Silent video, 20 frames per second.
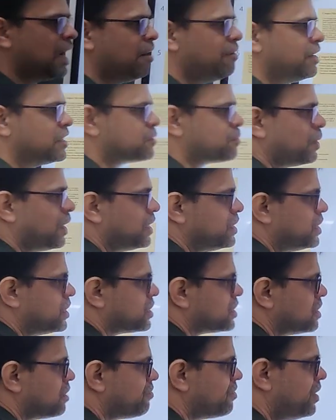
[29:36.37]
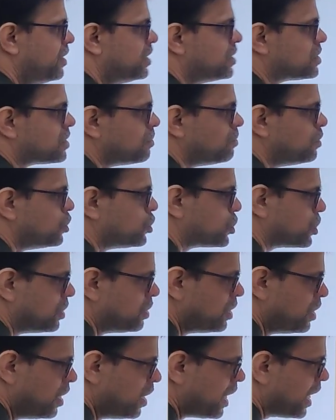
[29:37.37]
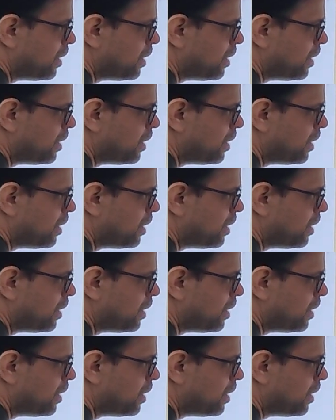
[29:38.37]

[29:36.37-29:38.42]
I have explained, this is the field distribution,